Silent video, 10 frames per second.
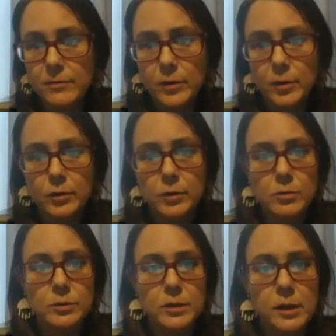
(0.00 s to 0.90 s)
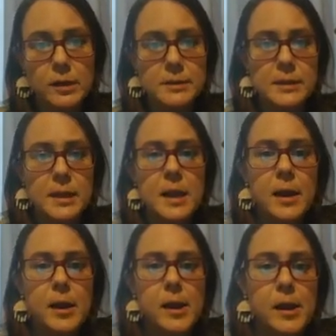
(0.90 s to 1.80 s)
your Google Docs.
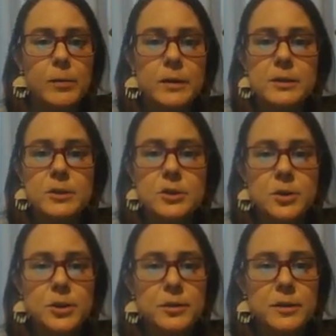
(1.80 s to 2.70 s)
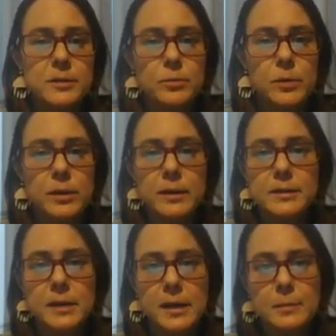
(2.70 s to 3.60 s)
I wanted to show you these one at a
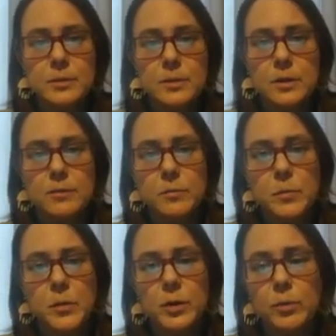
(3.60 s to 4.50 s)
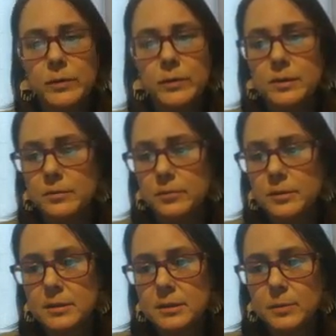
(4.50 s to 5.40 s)
time so that you're familiar with the
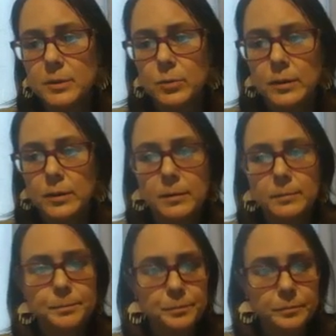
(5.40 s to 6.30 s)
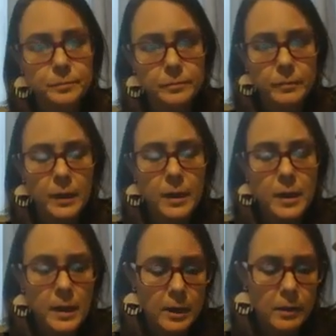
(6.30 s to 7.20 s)
differences between them.
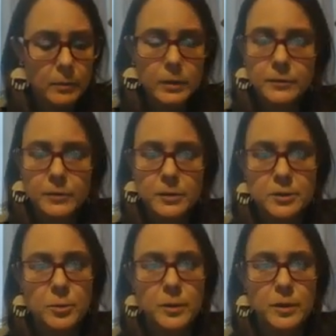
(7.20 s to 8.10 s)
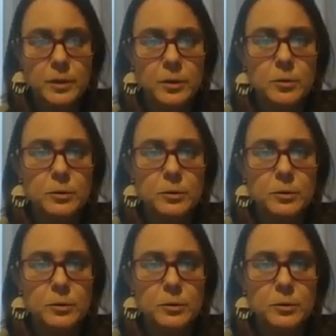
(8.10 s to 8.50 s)
Here I'm going to first open a Google